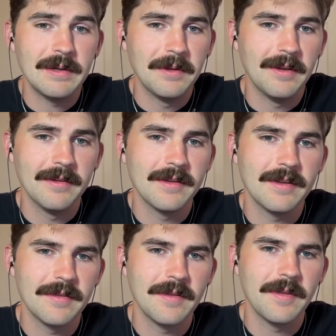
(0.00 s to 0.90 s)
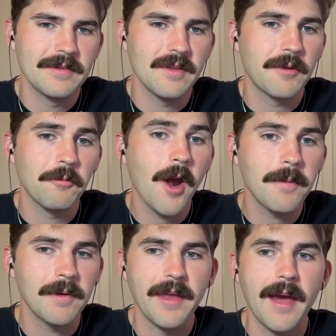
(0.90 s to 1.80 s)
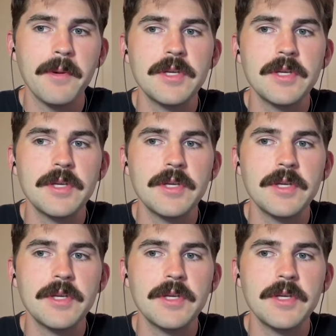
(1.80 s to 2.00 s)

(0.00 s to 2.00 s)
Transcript: And there's nothing wrong with that.